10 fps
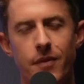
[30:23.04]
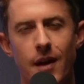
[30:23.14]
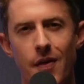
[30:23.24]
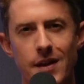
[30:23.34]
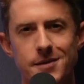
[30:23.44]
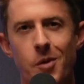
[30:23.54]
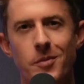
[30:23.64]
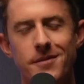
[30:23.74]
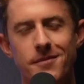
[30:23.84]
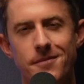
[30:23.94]
And this
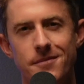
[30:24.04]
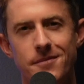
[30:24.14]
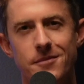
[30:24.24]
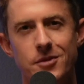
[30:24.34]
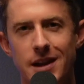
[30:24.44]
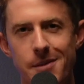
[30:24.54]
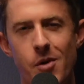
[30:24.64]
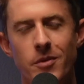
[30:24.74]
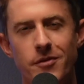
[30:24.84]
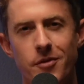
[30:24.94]
moment was the key
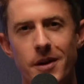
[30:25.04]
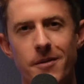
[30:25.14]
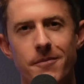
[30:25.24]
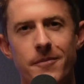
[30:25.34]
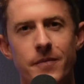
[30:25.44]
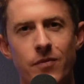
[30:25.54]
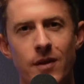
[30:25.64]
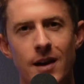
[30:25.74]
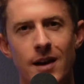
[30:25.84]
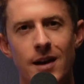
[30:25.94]
moment for me.
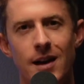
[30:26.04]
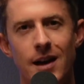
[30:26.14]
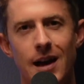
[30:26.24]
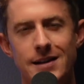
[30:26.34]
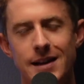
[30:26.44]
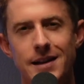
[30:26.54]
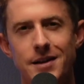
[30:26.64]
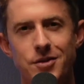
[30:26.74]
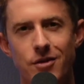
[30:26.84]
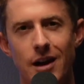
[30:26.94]
As Andy
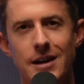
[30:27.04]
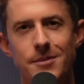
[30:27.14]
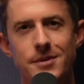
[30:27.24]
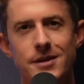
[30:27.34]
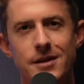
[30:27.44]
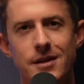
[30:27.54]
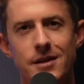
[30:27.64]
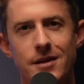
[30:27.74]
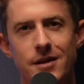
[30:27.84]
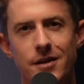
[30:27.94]
describes,
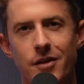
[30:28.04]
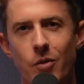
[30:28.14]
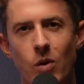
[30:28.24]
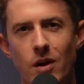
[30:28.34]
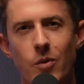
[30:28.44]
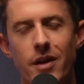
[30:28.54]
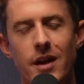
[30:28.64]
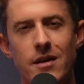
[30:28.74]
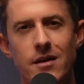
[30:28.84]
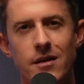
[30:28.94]
the work
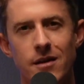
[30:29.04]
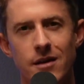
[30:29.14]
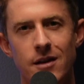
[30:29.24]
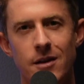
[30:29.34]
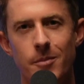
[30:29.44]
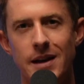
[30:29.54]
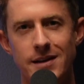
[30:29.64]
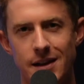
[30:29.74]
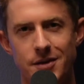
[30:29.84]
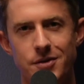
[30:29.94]
within being
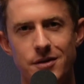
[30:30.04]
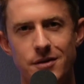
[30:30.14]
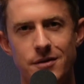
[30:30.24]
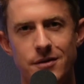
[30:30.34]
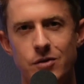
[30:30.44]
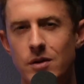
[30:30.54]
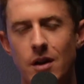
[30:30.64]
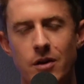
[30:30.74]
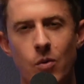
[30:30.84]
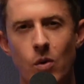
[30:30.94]
essential to
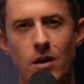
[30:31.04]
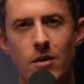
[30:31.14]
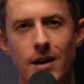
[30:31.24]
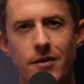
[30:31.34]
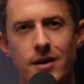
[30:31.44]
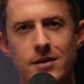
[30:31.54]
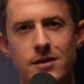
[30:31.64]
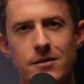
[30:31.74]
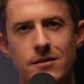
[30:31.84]
unlock the work around us.